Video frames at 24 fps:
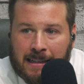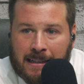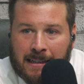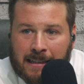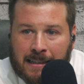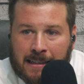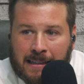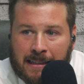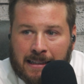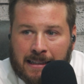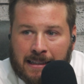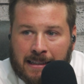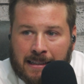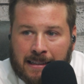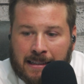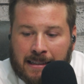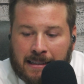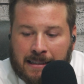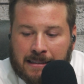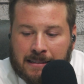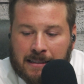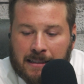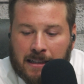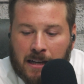
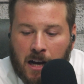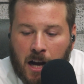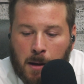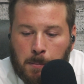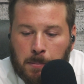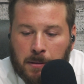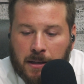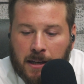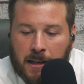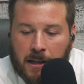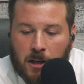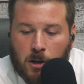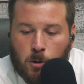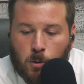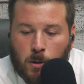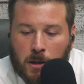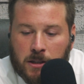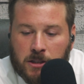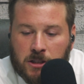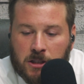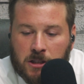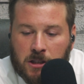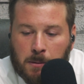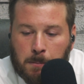is a complicated
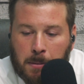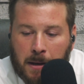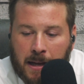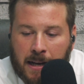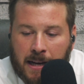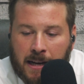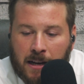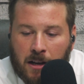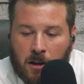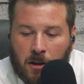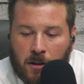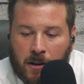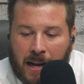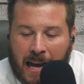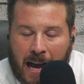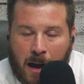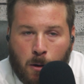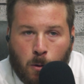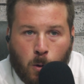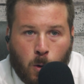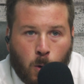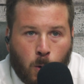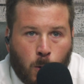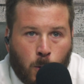question depending on
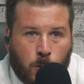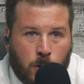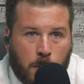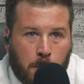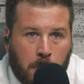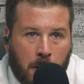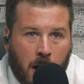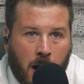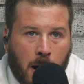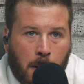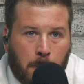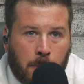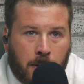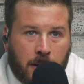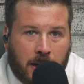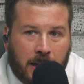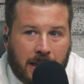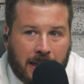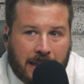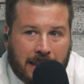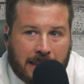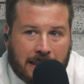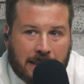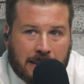how old the property
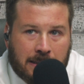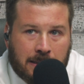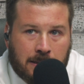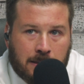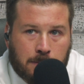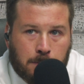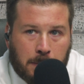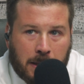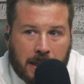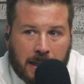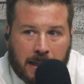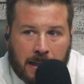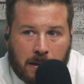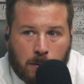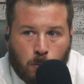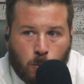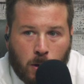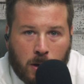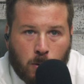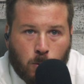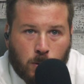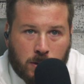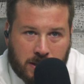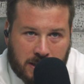is, meaning
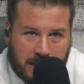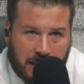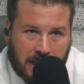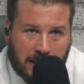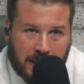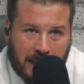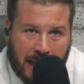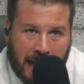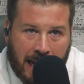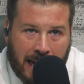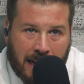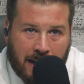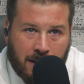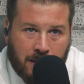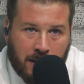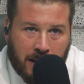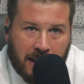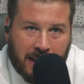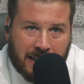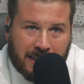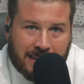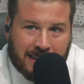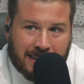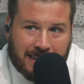when was the land,
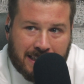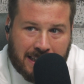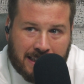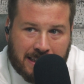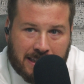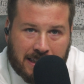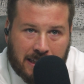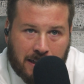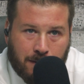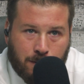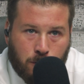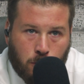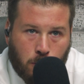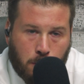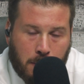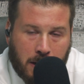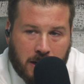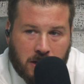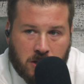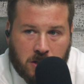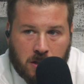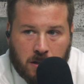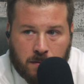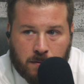the existing
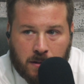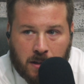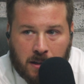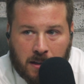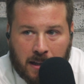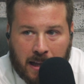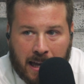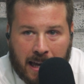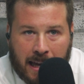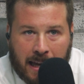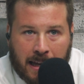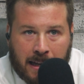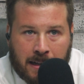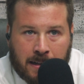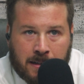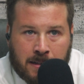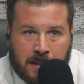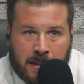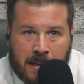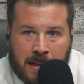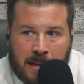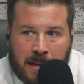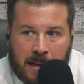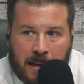formation of the land
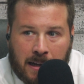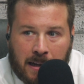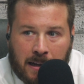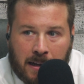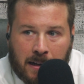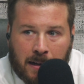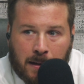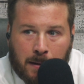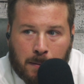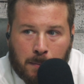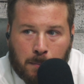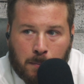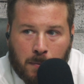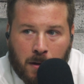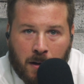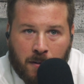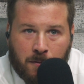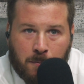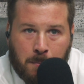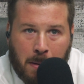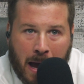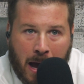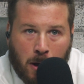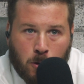
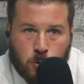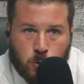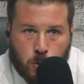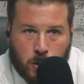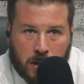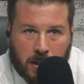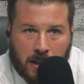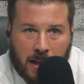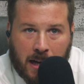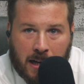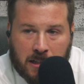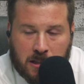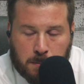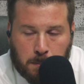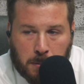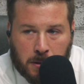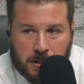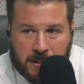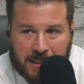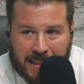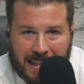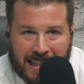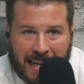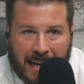of boundary lines
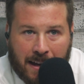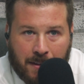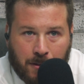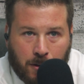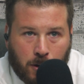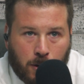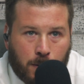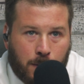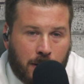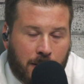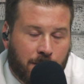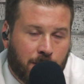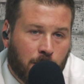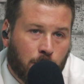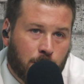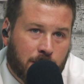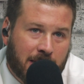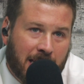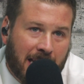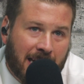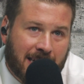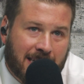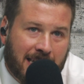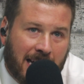put together. If it was
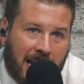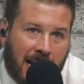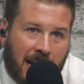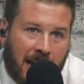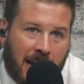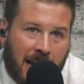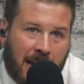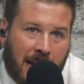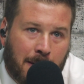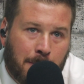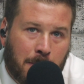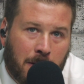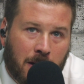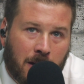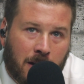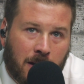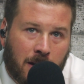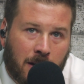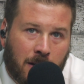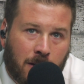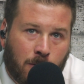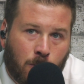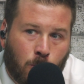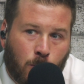at a time
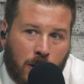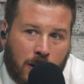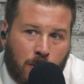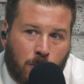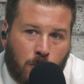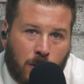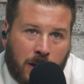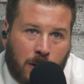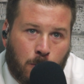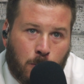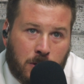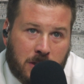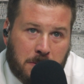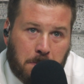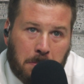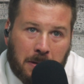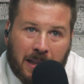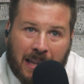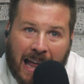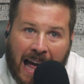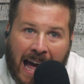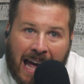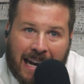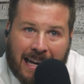when it was
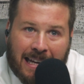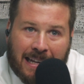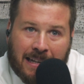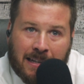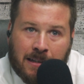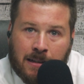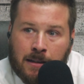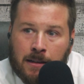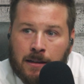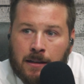platted,